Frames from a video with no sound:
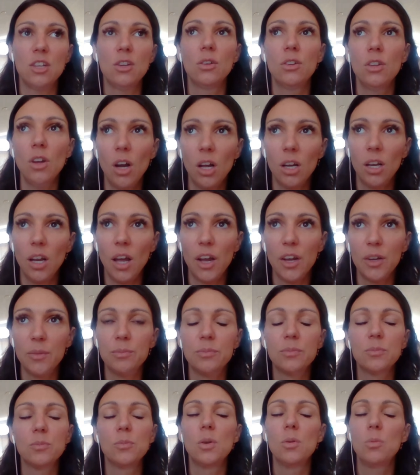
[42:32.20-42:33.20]
thing. You're not
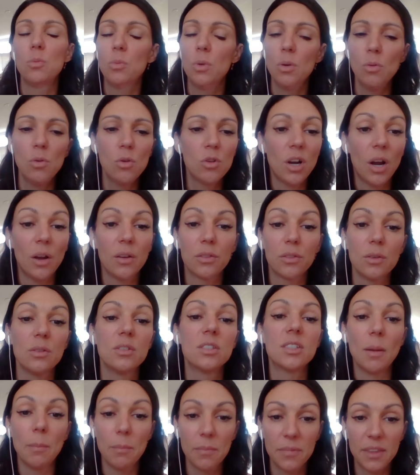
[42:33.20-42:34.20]
alone. We're, we're all
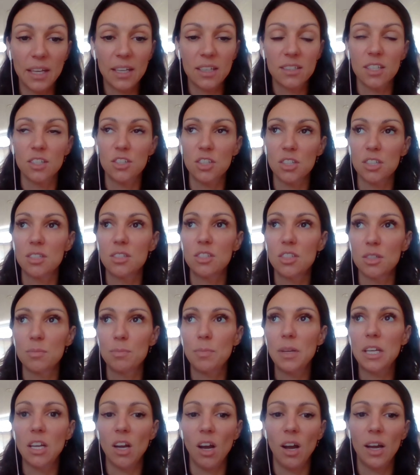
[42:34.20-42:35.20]
going through something. So just
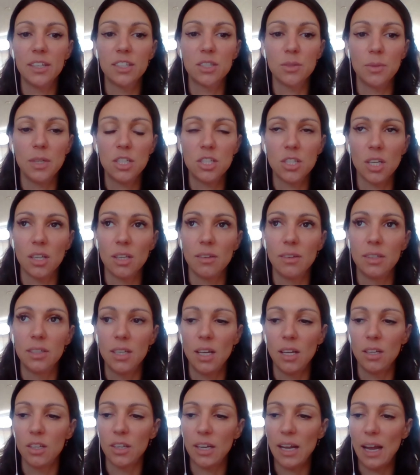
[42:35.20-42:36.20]
just be kind to each other
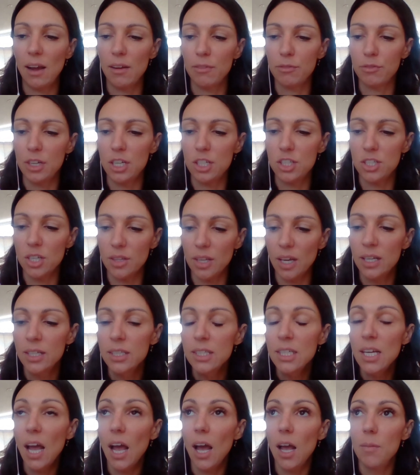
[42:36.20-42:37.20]
and, and look out for each
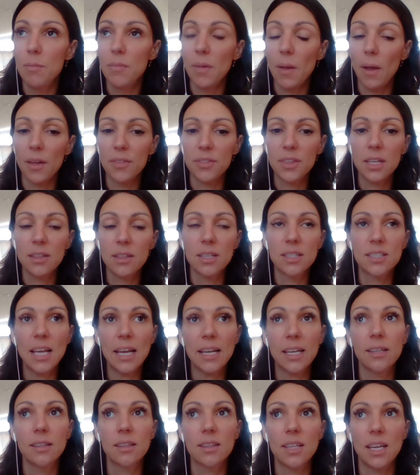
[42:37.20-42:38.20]
other. Um, I think
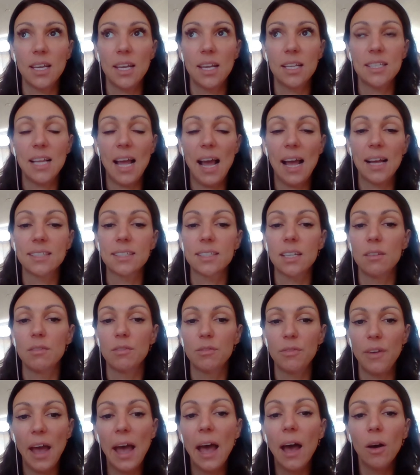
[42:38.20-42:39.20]
the second thing is
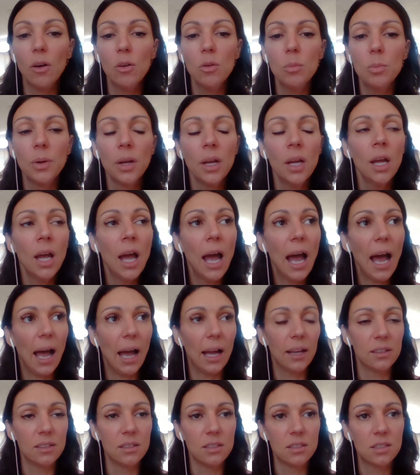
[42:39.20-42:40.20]
asking for help,
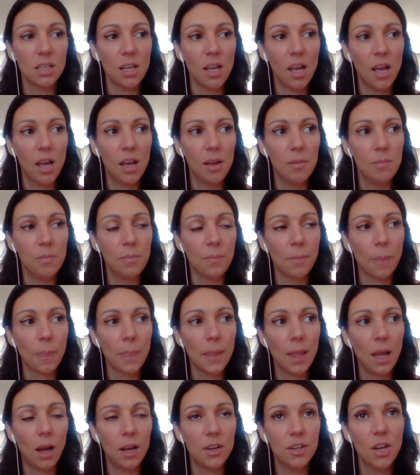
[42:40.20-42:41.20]
and um,
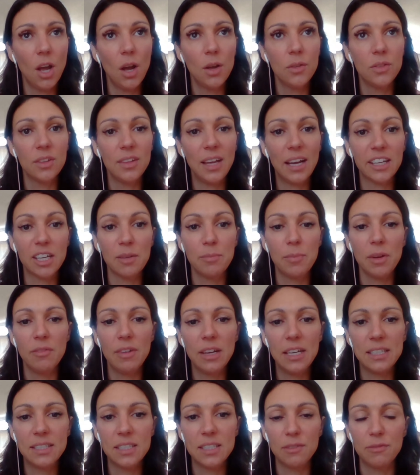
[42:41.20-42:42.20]
I know that that can
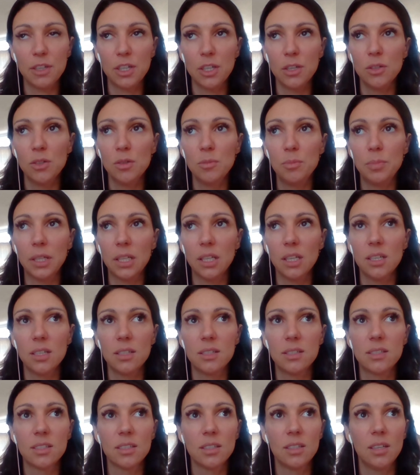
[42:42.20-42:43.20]
be really difficult
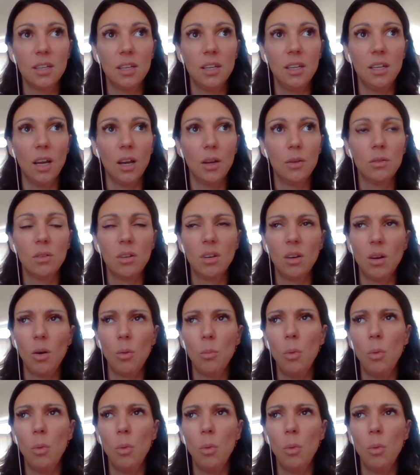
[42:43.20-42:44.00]
because you know